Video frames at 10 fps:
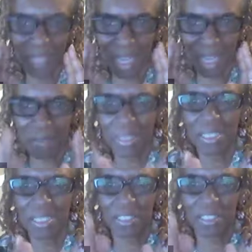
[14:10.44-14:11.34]
I'm
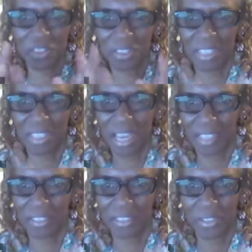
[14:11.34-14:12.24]
sick, here's the
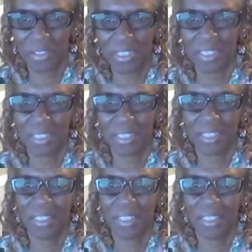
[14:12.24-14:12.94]
diagnosis.